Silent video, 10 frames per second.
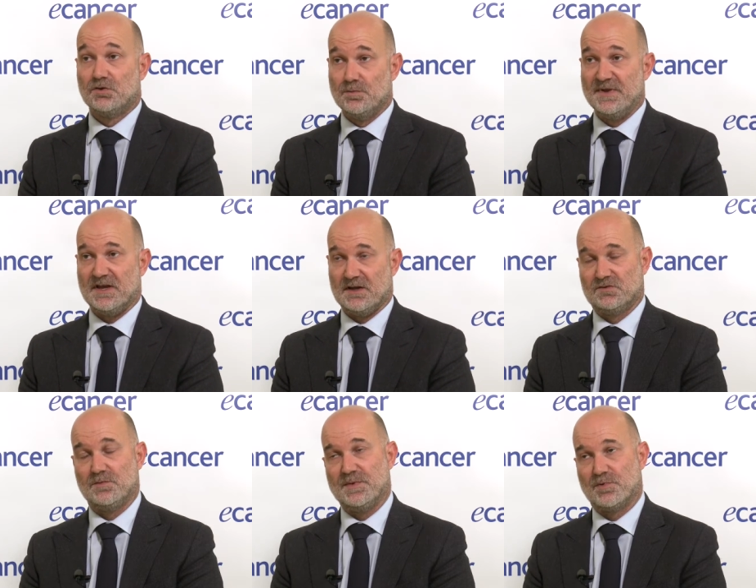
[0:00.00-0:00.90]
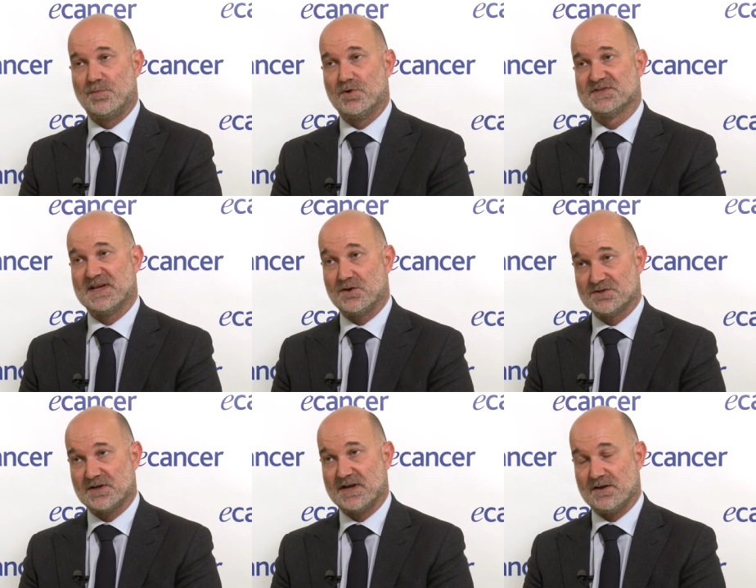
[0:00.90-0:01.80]
to be, uh, to be proposed
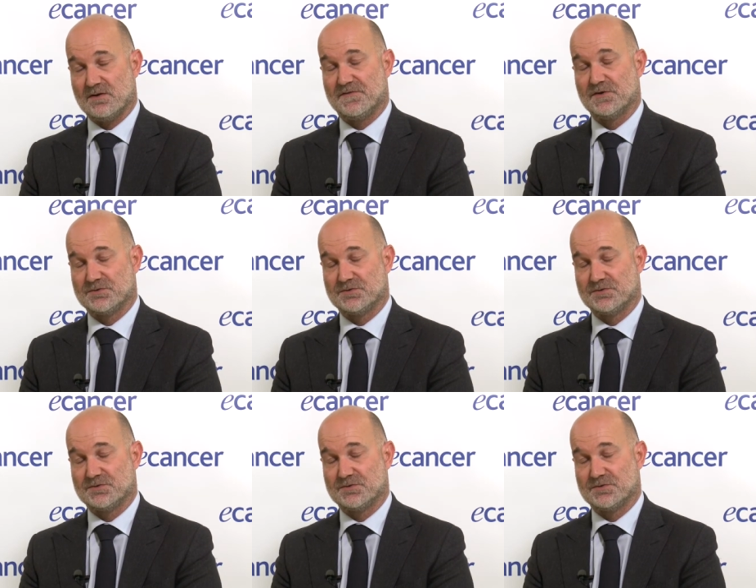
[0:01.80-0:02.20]
another kind of uh,